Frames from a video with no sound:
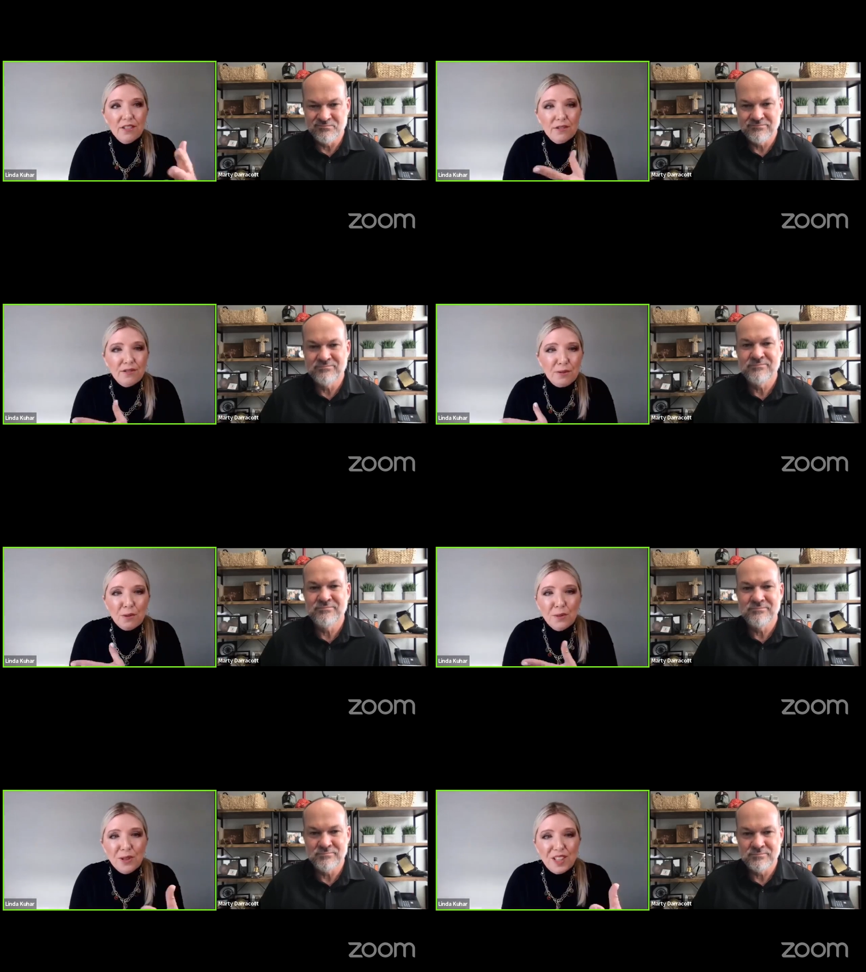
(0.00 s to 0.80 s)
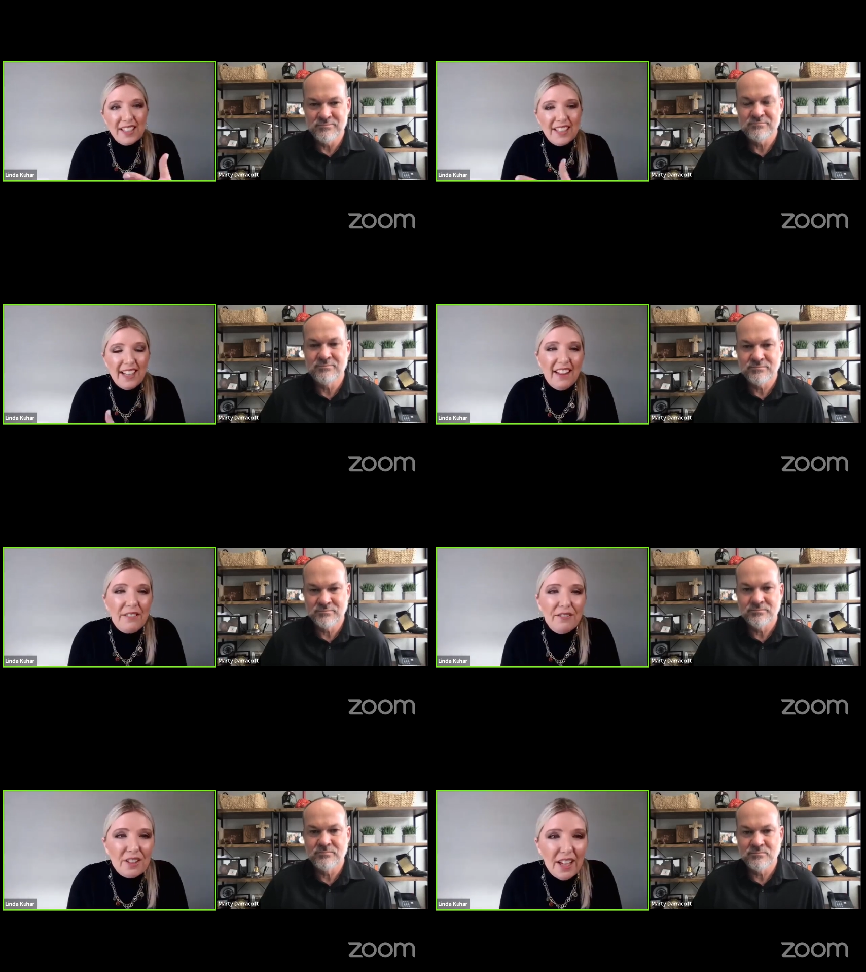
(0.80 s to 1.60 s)
Speaker 1: your normal day-to-day
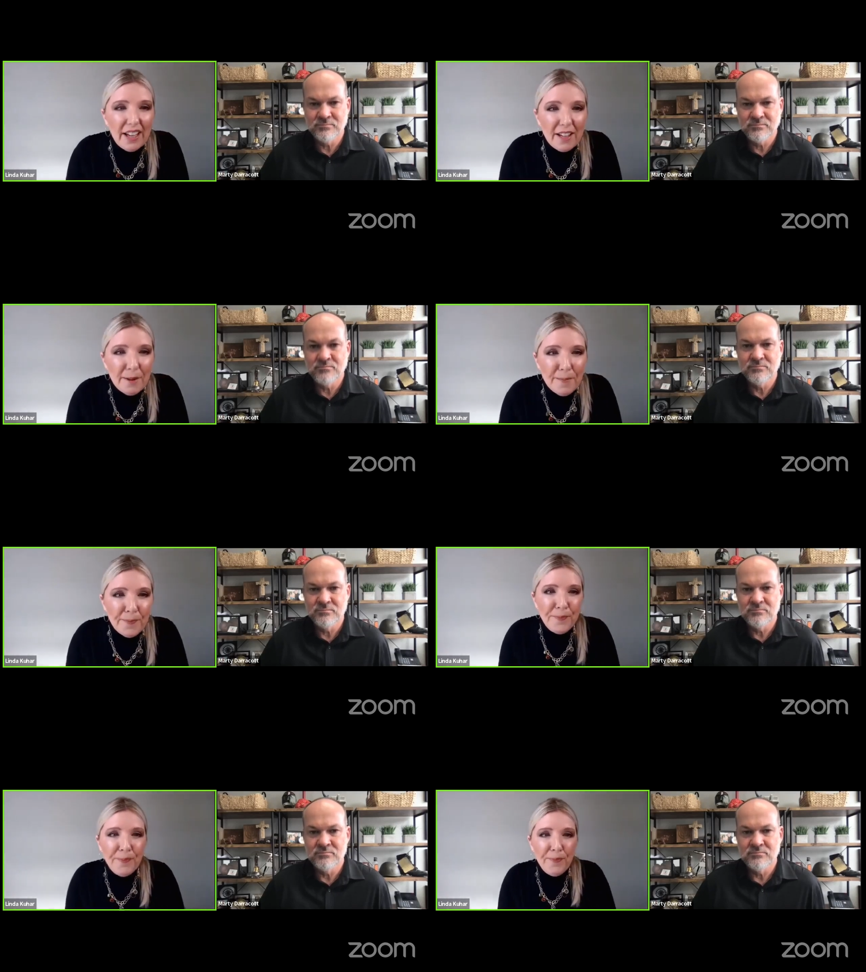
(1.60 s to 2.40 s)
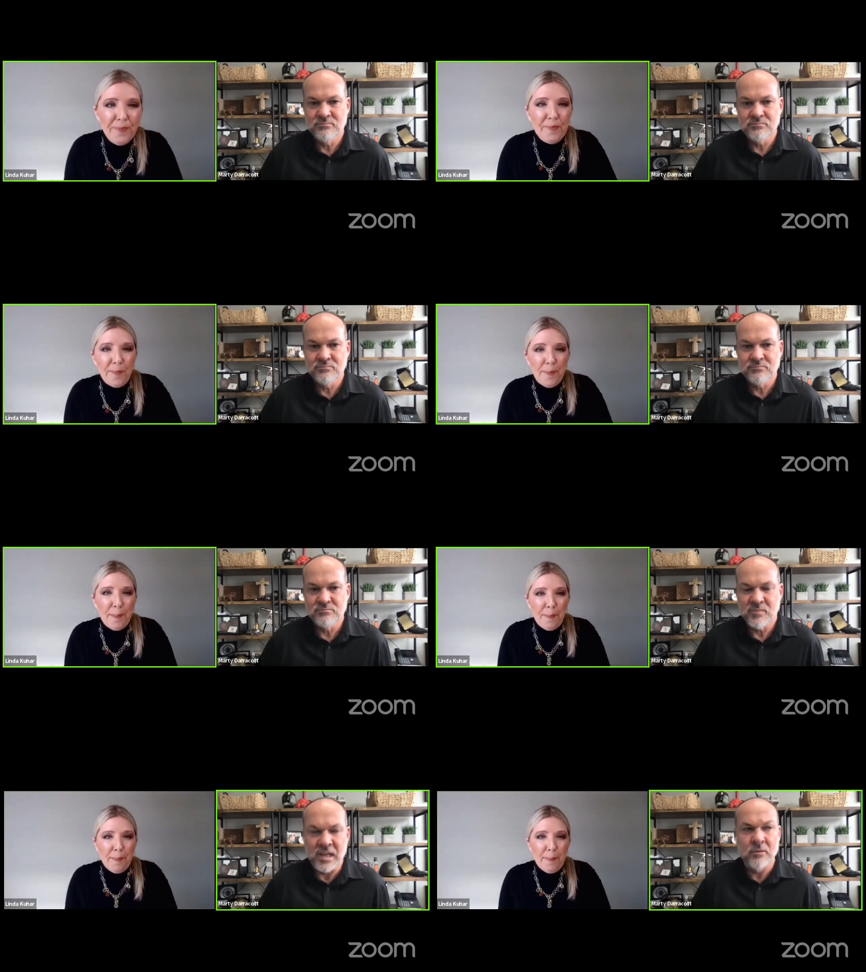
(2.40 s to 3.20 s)
life look like?
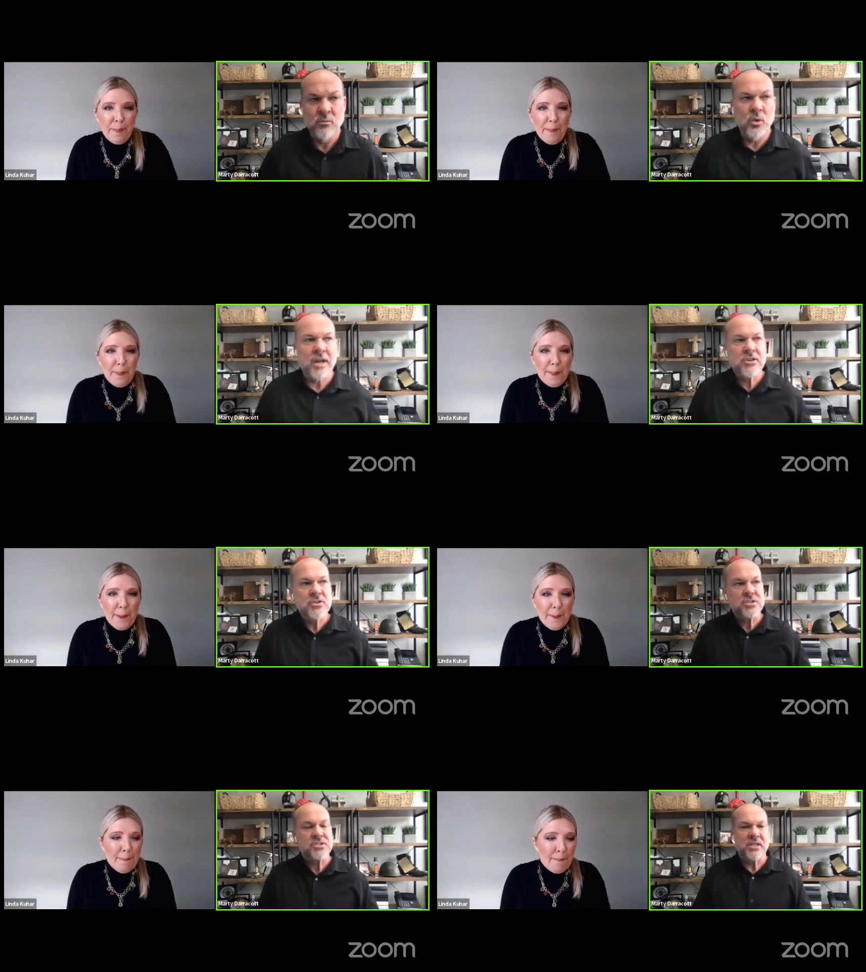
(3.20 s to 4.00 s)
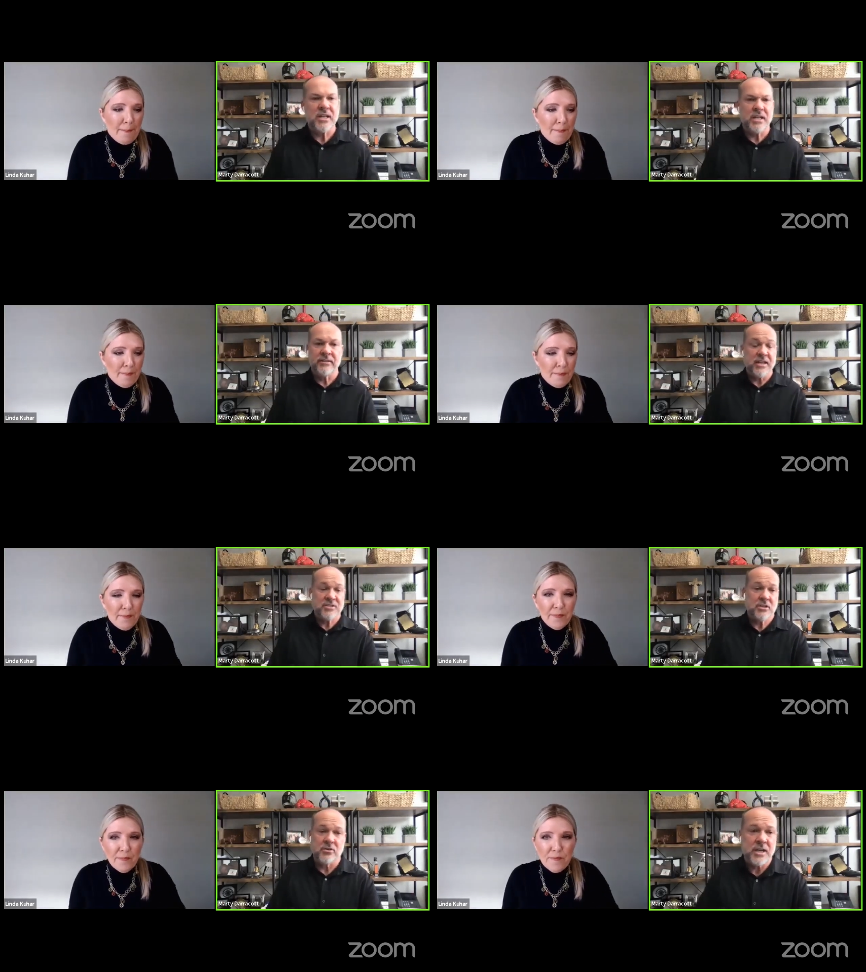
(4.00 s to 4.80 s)
Speaker 2: Yeah, well, I used to say, and
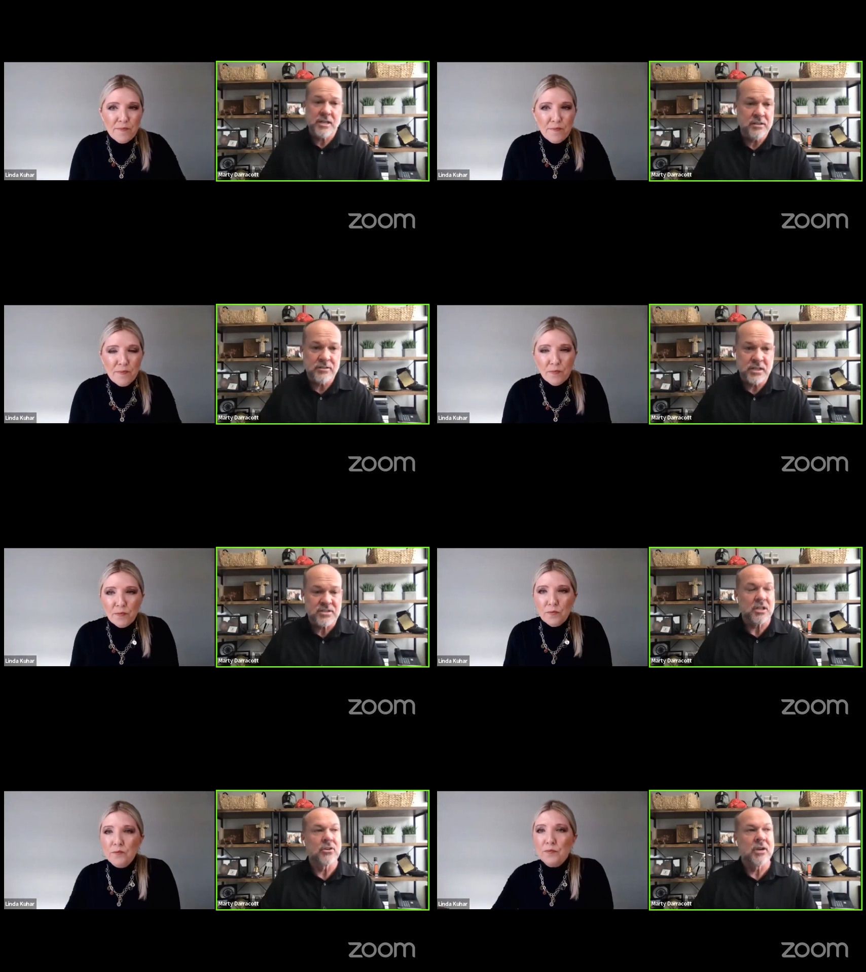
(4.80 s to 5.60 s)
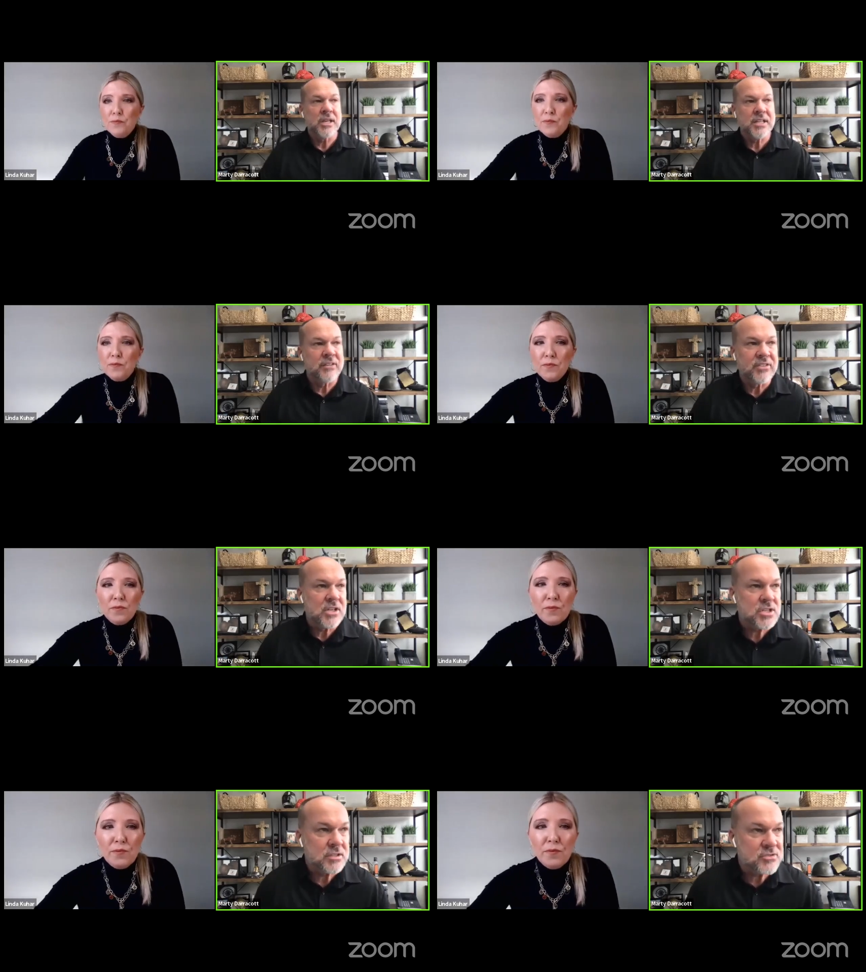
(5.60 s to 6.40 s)
that's a great that's a great
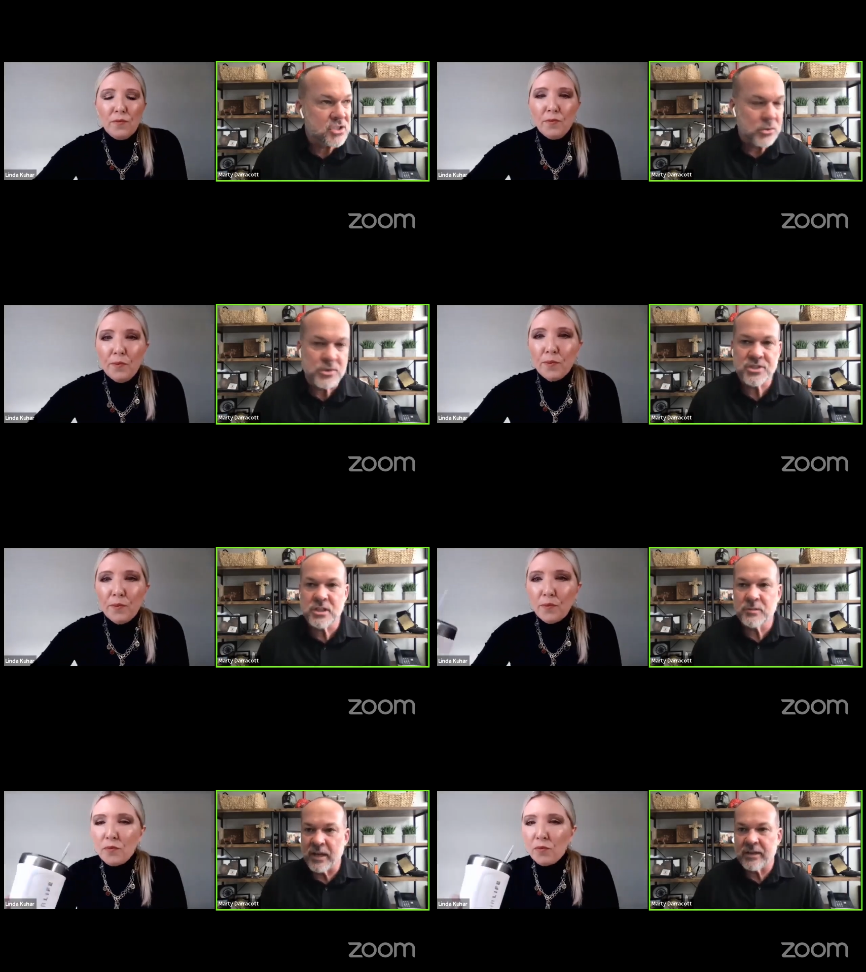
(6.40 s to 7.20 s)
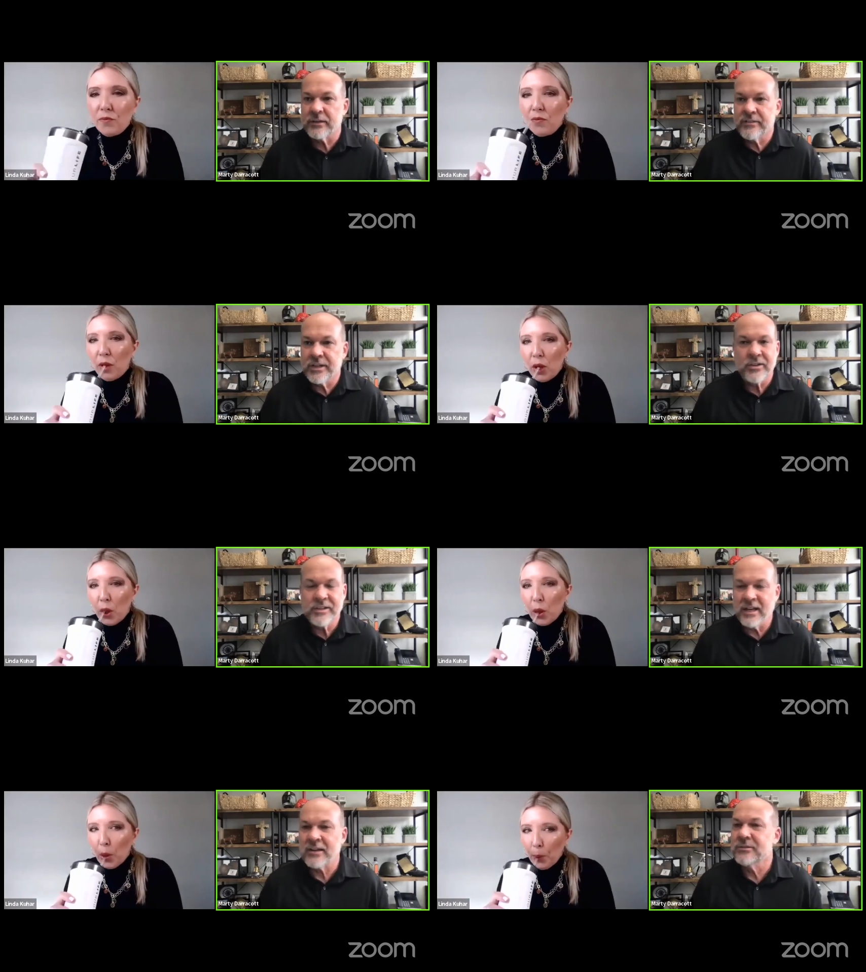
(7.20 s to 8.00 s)
definition of stewardship. I don't even know
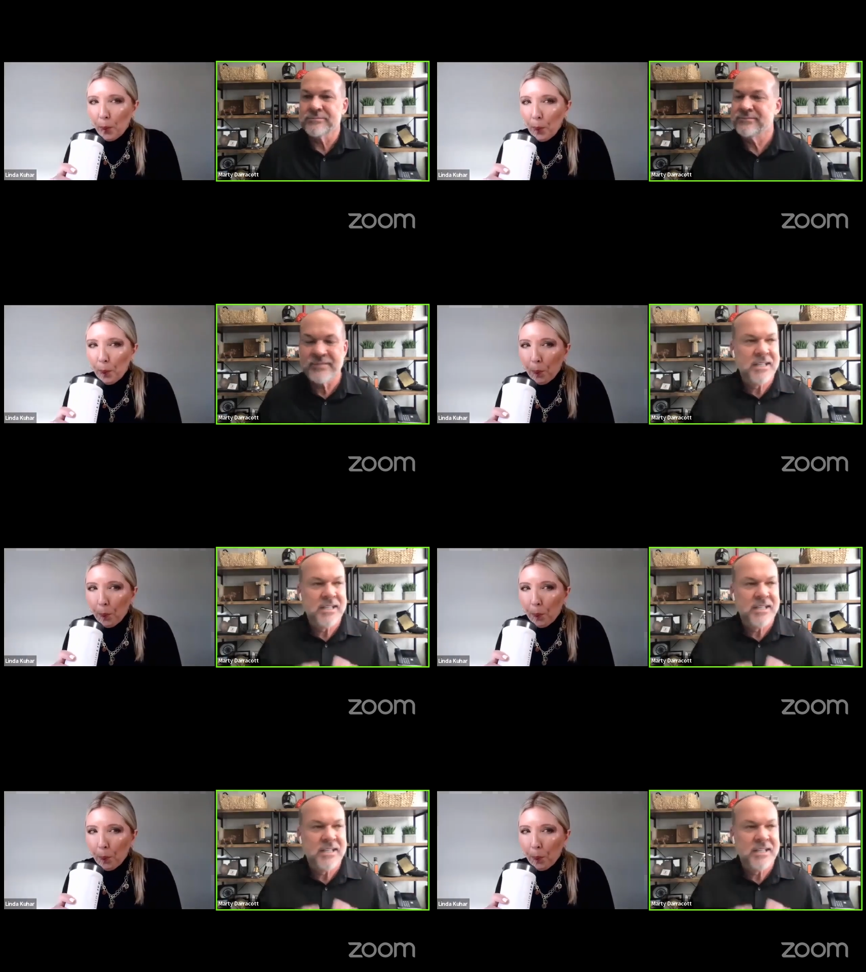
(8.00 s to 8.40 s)
I don't